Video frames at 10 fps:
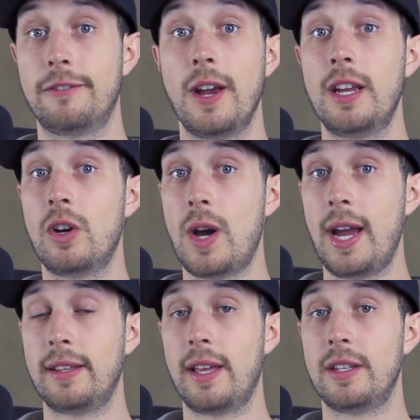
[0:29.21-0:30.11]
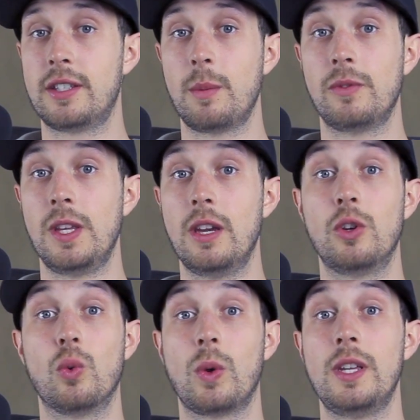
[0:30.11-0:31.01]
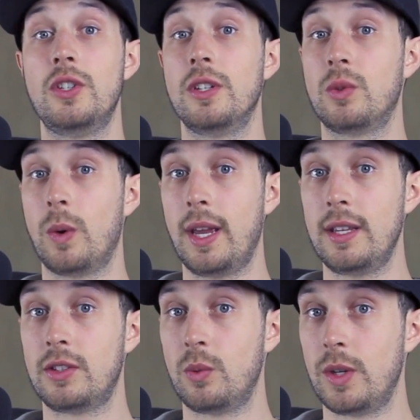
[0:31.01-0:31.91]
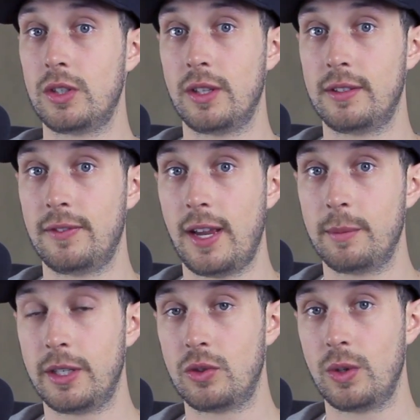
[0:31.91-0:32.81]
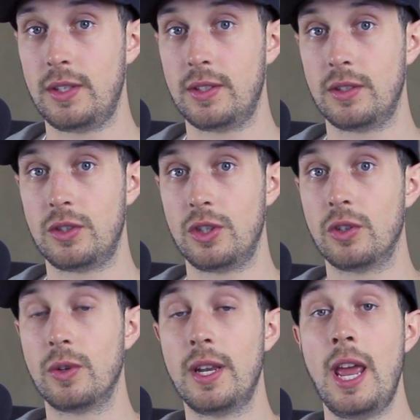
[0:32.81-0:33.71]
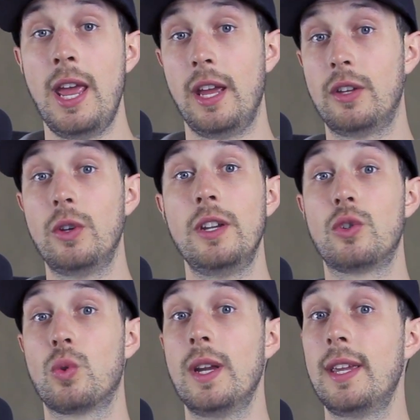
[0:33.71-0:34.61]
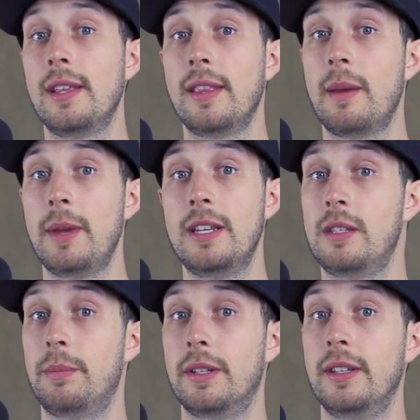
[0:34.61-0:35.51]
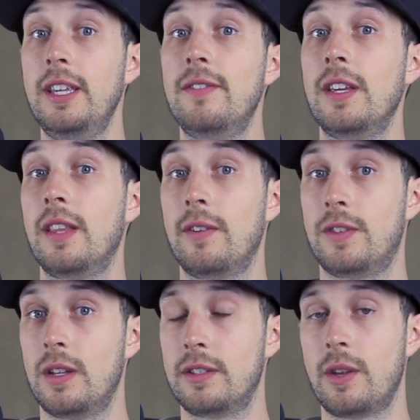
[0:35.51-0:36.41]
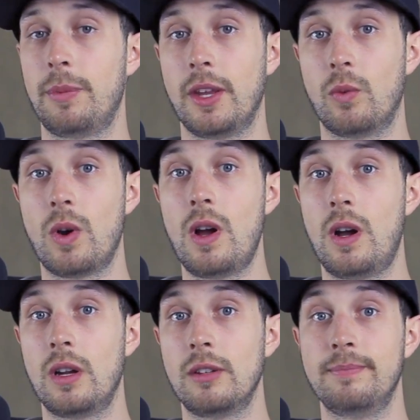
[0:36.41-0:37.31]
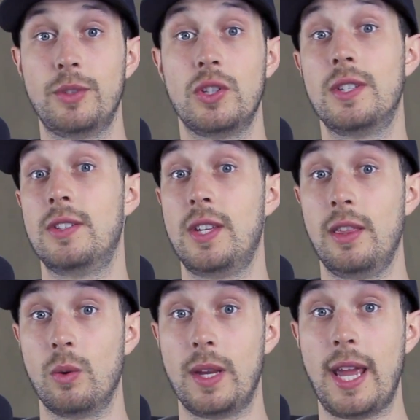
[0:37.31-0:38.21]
DeFranco highlighted some of the egregious ways in which this family treats its children, including tricking them into believing they've done something wrong just to see the